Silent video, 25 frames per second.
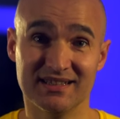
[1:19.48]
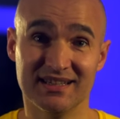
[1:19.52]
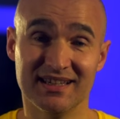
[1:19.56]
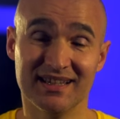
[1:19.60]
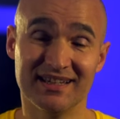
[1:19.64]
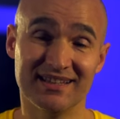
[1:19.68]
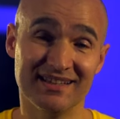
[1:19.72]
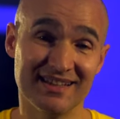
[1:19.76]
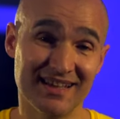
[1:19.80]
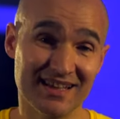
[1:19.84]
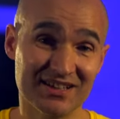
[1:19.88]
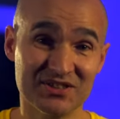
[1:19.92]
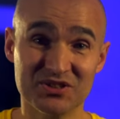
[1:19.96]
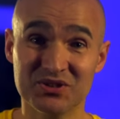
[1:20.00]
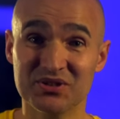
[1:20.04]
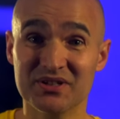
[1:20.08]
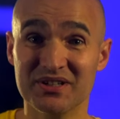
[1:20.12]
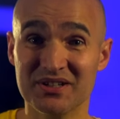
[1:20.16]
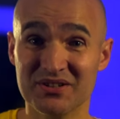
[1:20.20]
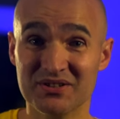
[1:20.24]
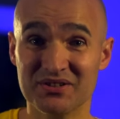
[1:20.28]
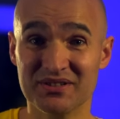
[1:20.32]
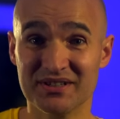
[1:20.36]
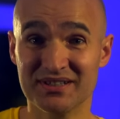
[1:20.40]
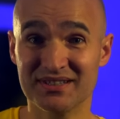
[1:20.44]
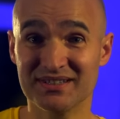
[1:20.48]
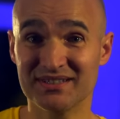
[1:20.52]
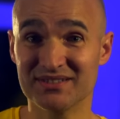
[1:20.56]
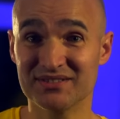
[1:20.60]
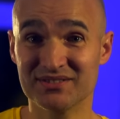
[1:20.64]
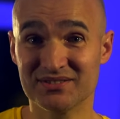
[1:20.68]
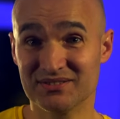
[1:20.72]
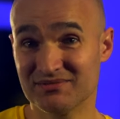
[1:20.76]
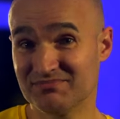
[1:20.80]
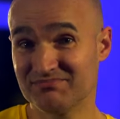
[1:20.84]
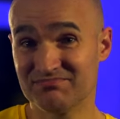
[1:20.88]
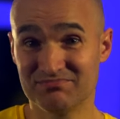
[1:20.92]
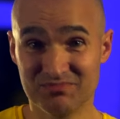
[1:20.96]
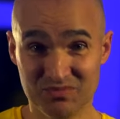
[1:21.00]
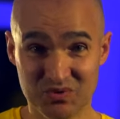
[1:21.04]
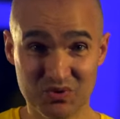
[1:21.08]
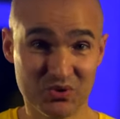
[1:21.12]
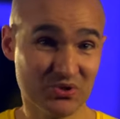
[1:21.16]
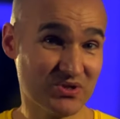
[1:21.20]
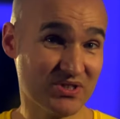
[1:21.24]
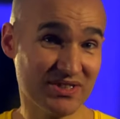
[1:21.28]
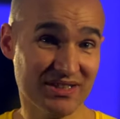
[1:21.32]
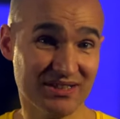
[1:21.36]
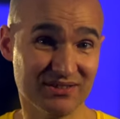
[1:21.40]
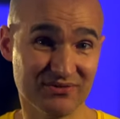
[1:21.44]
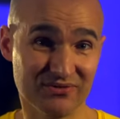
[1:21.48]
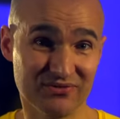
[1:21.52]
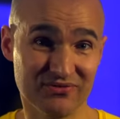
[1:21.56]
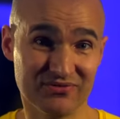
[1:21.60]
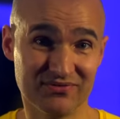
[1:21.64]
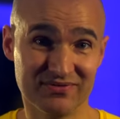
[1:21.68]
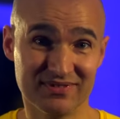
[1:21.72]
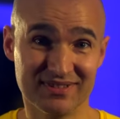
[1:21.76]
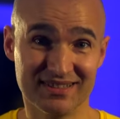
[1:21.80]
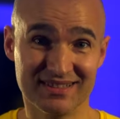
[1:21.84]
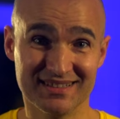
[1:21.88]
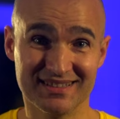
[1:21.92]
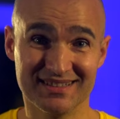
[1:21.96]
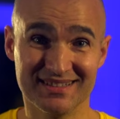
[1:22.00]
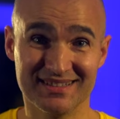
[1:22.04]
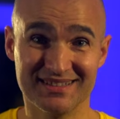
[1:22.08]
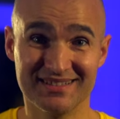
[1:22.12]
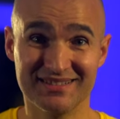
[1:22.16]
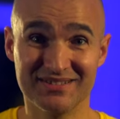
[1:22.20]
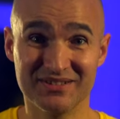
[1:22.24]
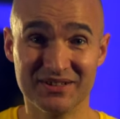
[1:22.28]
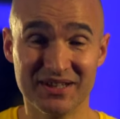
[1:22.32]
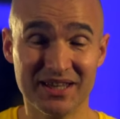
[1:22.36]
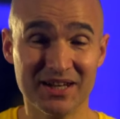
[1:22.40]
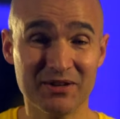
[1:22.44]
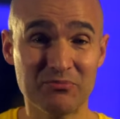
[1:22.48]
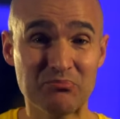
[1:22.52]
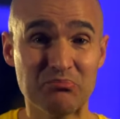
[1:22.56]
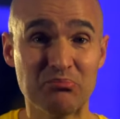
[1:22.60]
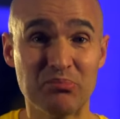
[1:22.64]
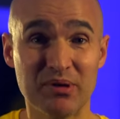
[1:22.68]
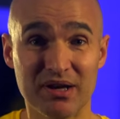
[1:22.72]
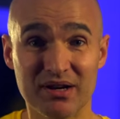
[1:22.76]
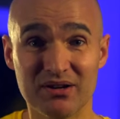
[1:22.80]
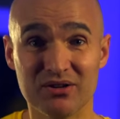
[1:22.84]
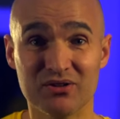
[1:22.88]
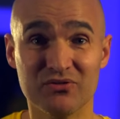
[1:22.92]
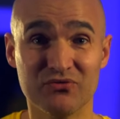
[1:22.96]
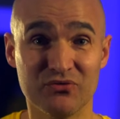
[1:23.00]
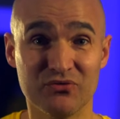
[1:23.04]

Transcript: And the answer here is yourself. You're getting better